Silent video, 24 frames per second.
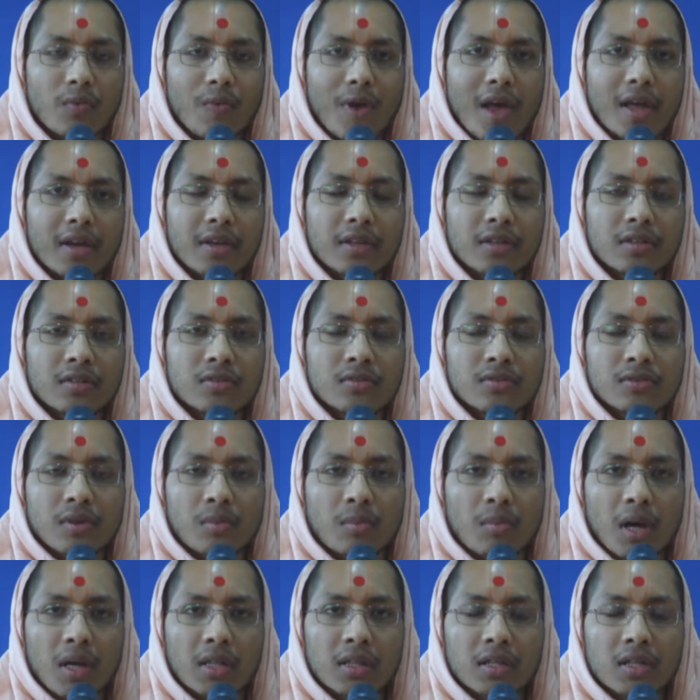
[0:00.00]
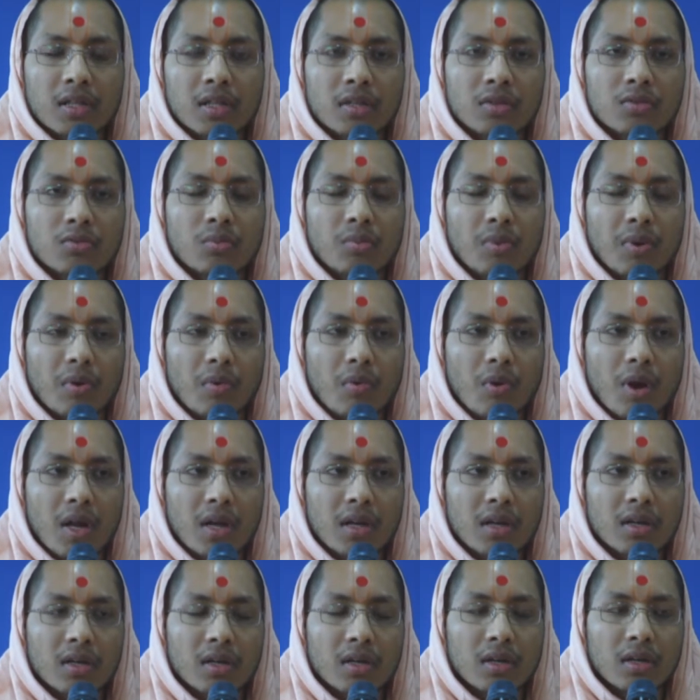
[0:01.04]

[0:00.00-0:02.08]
went in Samadhi to Bhagwan.